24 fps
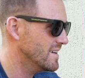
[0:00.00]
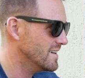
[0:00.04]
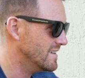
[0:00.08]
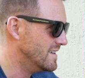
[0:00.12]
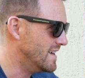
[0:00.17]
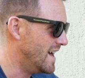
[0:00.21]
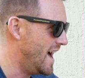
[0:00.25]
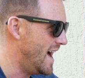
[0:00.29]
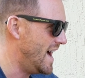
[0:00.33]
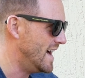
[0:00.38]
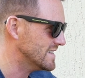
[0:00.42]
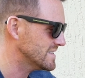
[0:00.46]

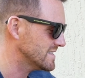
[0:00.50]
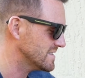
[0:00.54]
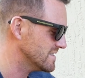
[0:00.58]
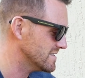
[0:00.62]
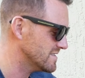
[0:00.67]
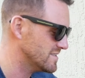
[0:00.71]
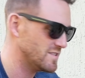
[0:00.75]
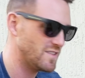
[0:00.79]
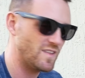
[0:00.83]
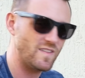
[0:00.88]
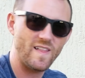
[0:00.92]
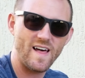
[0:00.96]

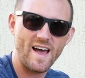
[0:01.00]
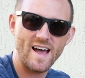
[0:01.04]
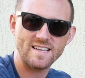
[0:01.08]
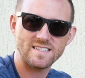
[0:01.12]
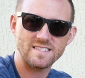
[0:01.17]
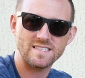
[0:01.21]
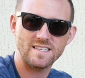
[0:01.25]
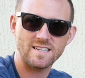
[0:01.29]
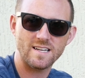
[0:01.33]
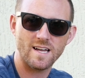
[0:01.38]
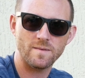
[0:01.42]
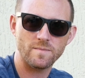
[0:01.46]
gas. So the
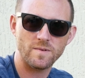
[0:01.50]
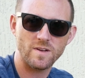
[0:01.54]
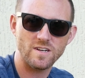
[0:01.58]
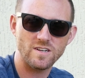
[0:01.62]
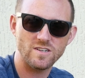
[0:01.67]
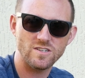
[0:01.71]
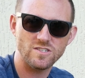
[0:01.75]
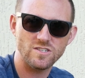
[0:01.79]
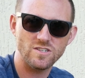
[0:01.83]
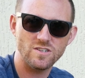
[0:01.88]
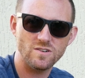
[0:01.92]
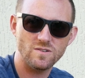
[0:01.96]
last thing I'm
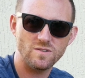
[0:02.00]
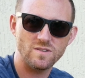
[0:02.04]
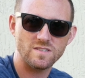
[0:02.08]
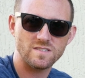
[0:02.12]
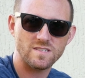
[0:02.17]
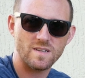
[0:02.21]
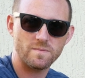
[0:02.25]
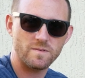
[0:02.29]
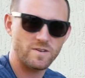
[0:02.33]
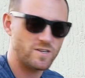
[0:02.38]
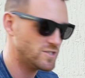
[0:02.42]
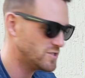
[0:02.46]
gonna do is
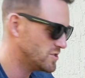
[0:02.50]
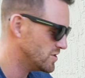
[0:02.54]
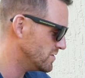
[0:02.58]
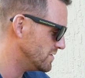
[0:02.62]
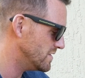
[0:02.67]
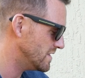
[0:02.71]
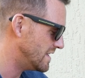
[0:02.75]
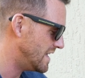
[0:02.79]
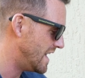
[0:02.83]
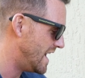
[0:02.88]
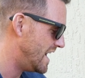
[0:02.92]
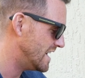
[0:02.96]
I'm gonna turn
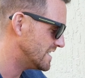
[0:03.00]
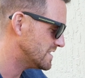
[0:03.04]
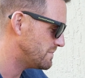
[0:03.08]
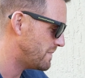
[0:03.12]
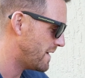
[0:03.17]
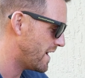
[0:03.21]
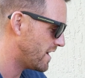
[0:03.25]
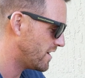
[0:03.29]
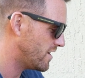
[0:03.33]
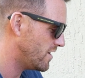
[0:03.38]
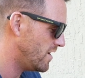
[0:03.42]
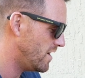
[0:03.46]
the gas
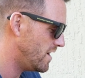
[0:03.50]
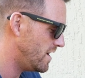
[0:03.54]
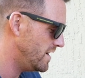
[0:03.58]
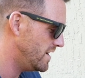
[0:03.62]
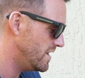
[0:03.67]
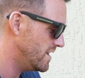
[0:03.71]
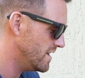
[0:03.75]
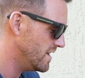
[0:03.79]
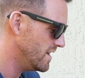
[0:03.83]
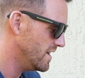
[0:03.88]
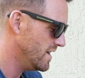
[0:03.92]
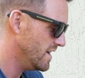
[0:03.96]
back on.
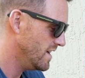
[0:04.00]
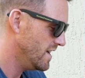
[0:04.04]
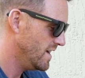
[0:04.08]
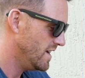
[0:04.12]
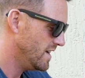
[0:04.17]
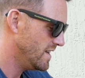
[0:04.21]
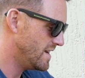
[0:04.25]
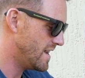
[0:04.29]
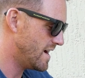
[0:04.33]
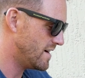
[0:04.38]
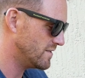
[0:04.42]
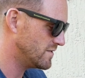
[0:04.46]

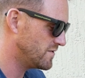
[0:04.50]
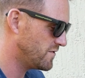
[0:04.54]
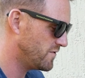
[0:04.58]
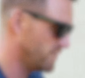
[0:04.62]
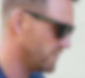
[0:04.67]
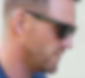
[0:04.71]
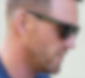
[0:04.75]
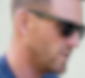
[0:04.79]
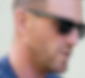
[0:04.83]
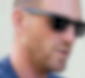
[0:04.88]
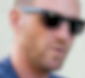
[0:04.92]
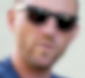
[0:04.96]
Now it's
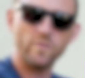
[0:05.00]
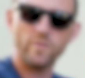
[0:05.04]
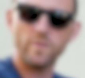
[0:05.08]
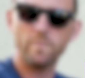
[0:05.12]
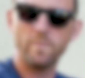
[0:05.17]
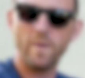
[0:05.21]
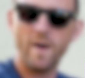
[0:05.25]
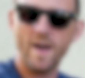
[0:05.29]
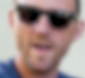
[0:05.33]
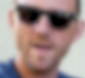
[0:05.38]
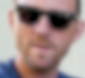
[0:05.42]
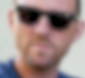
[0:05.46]
vertical with the
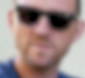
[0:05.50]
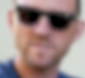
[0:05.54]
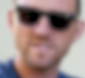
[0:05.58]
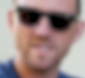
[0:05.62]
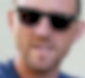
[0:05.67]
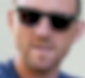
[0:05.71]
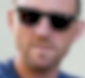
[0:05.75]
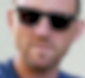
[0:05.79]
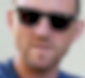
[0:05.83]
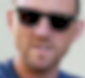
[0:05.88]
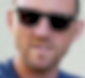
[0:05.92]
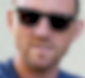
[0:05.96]
pipe, so
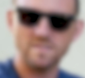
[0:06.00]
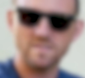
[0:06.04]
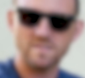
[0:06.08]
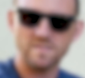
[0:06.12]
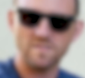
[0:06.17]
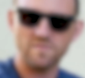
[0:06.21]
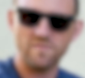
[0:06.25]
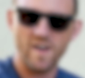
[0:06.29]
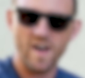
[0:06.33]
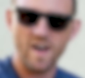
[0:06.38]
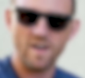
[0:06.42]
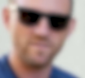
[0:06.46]
that means
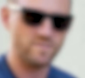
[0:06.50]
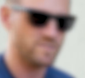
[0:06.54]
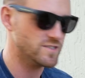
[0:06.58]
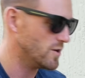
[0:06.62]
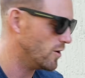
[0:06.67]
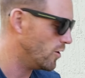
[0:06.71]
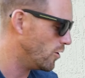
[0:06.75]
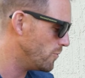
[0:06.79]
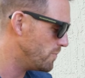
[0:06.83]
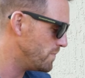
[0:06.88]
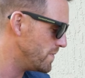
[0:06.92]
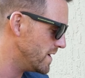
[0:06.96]
the valve is
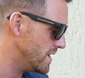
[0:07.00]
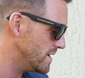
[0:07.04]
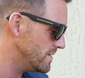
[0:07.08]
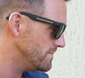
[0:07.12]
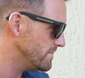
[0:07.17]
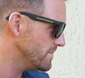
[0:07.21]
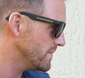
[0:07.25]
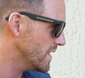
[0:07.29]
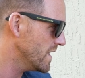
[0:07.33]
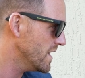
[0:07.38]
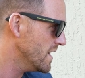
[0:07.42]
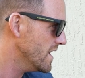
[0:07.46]
open
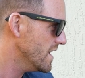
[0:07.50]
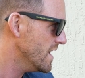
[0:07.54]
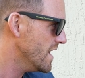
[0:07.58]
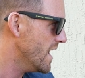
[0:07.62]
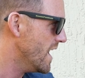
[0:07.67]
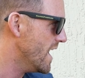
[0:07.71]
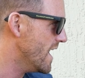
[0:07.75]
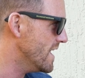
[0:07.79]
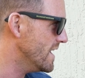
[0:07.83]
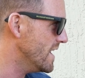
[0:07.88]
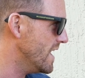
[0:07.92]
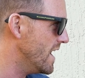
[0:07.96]

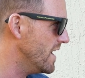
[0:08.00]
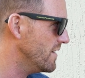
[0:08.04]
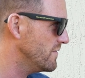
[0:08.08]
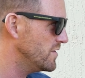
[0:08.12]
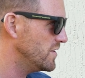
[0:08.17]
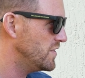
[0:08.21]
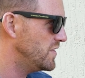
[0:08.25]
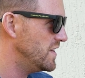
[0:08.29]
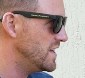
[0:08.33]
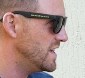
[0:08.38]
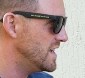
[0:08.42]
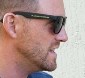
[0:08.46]
and
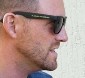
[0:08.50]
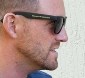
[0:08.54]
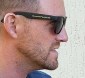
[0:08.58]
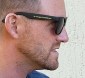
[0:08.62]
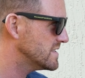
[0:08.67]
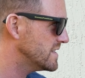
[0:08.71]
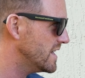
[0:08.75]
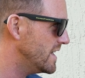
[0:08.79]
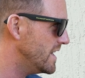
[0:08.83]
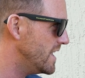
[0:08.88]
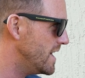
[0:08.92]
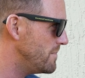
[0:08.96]
everything is
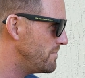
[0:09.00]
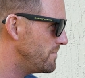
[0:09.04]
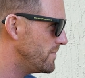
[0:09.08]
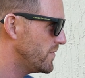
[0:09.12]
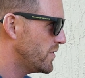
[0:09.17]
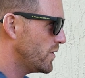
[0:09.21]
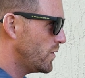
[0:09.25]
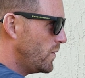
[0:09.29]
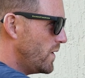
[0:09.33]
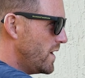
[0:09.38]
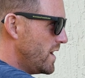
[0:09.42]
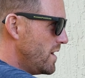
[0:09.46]
set up
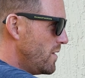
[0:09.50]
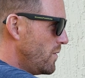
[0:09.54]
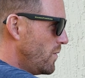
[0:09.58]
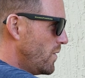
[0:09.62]
the way it